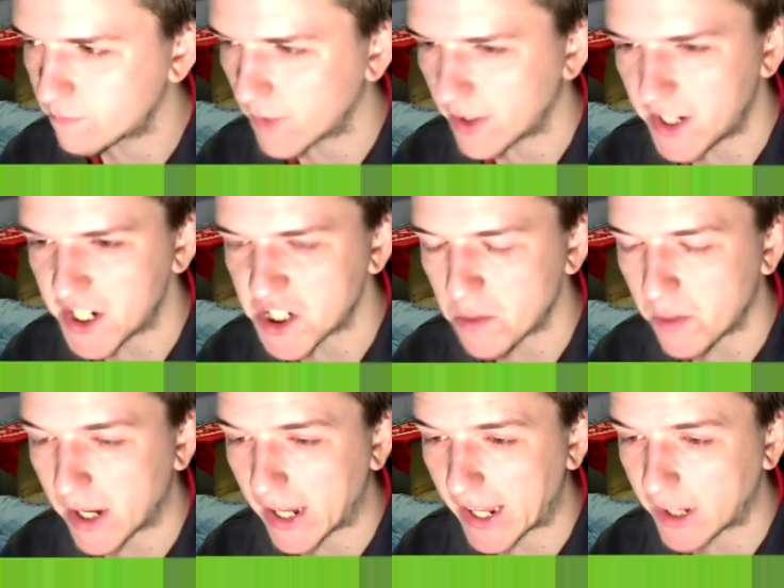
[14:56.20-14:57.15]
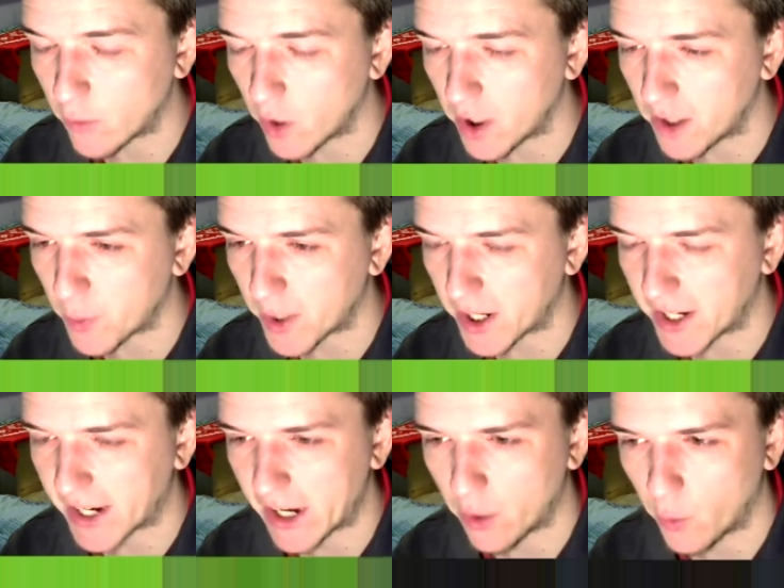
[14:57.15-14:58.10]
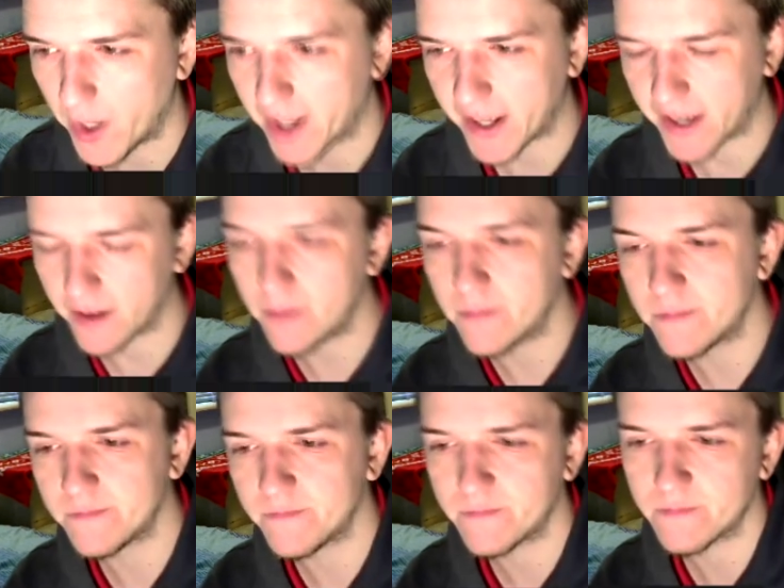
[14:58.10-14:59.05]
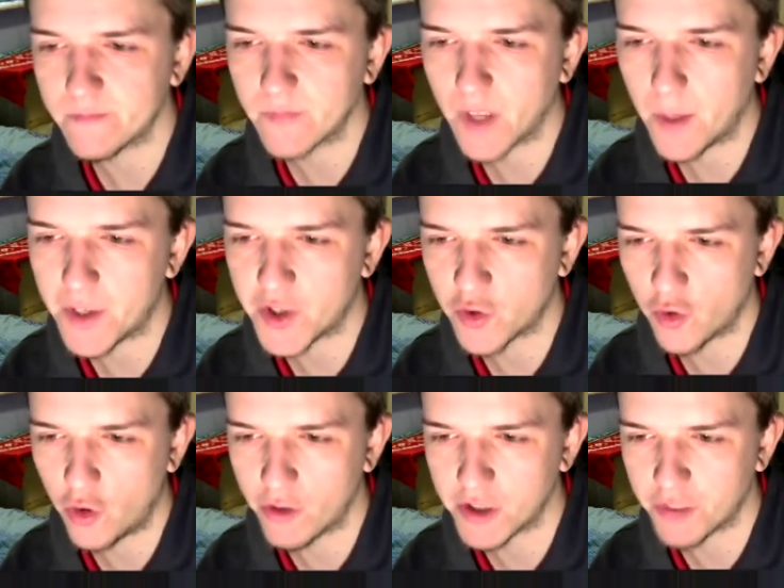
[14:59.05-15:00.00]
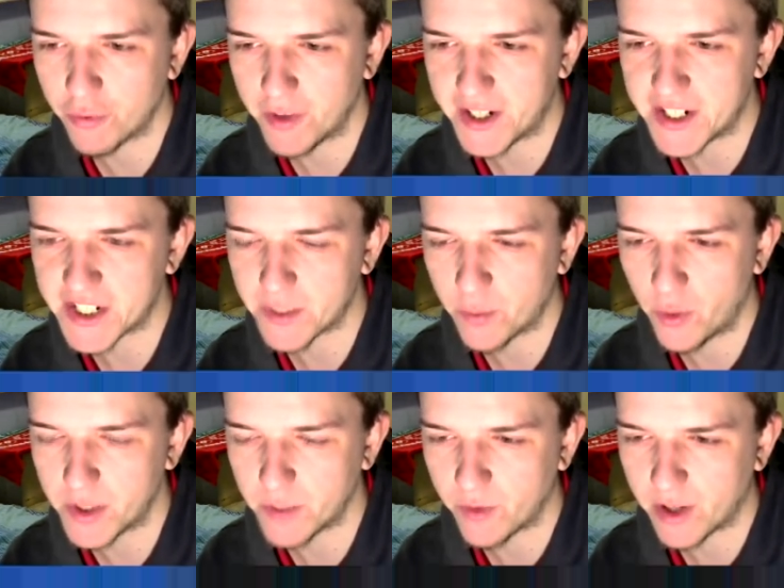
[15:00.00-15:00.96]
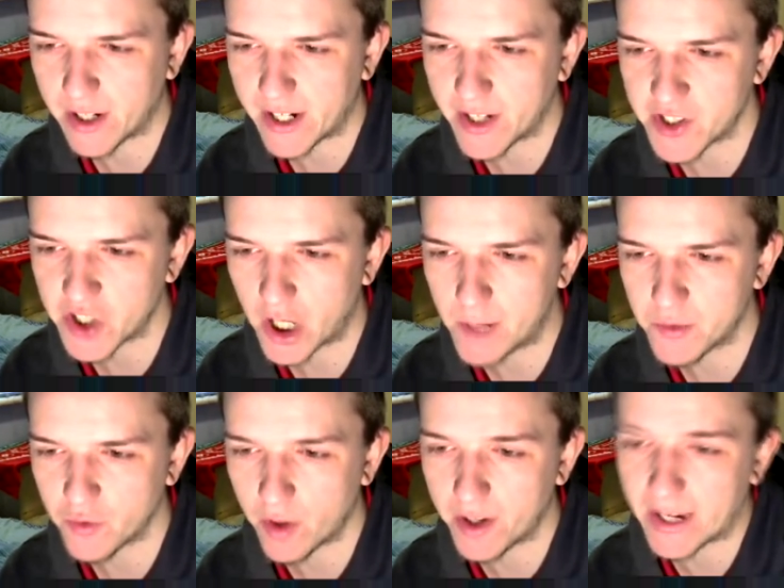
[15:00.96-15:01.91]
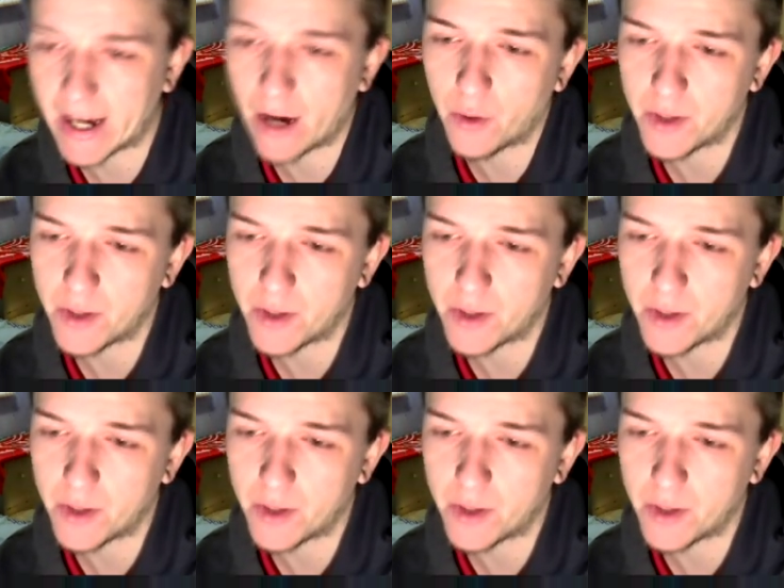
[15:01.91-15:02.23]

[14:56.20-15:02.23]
It needs to be a late one if we're going to get a winner here. I mean, the draw is pretty disappointing, really. And the time's run down.